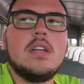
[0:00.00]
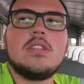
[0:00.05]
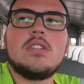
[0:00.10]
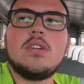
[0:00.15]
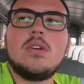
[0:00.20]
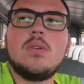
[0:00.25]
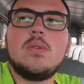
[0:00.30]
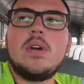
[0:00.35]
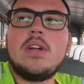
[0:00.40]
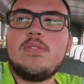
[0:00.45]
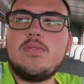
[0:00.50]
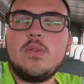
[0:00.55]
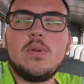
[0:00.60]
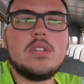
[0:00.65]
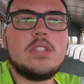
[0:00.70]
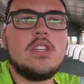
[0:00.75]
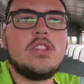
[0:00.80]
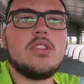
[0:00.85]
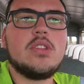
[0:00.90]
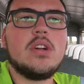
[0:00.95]
So in
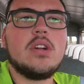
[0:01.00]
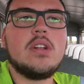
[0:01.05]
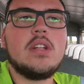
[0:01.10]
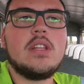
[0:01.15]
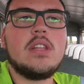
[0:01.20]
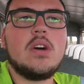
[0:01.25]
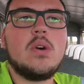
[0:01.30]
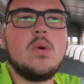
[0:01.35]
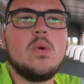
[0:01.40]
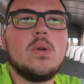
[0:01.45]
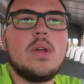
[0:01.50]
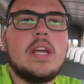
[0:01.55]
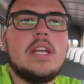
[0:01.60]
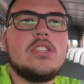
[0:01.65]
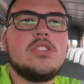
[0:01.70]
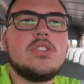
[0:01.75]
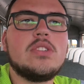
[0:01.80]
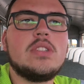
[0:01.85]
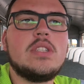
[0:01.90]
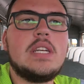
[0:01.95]
1430, the whole
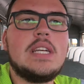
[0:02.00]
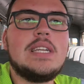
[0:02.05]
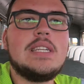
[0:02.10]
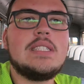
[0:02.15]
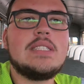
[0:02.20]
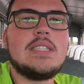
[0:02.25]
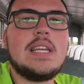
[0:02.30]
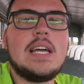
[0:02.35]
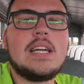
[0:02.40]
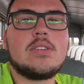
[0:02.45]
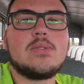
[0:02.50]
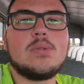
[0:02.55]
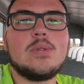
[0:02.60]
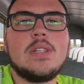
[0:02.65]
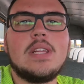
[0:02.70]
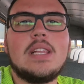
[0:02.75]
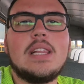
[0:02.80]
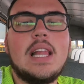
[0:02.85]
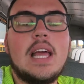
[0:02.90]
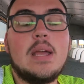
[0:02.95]
engine is
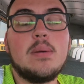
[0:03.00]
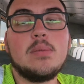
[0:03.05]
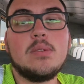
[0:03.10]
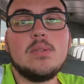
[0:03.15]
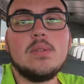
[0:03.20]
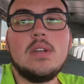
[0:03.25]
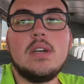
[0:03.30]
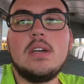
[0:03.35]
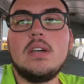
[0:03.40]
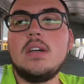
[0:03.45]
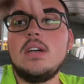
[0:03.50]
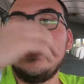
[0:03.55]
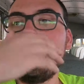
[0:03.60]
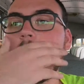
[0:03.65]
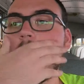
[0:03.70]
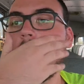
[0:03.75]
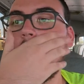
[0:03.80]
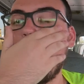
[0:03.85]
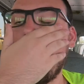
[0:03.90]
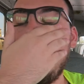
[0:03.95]
actually labeled,
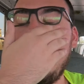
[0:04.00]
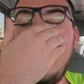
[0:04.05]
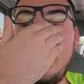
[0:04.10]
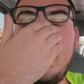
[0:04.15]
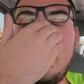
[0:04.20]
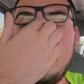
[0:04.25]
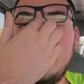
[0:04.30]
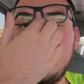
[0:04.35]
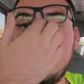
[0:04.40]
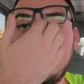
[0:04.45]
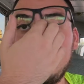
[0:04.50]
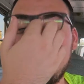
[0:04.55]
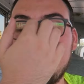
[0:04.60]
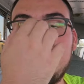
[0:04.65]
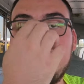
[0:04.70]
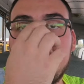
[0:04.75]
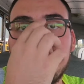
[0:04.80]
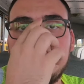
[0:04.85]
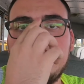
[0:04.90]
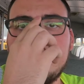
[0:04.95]
and
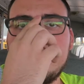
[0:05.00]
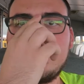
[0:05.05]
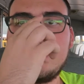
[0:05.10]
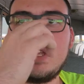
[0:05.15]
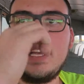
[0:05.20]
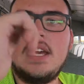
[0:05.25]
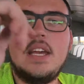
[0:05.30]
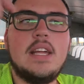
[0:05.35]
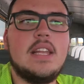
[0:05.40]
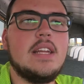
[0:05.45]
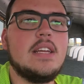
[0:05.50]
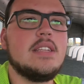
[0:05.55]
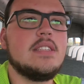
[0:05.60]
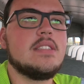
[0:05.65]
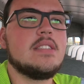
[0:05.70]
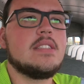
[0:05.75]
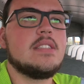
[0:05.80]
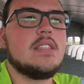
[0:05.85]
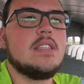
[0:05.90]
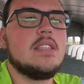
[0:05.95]
it
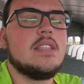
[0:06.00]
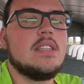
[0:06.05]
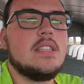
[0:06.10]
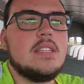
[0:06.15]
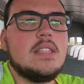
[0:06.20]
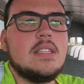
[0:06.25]
is.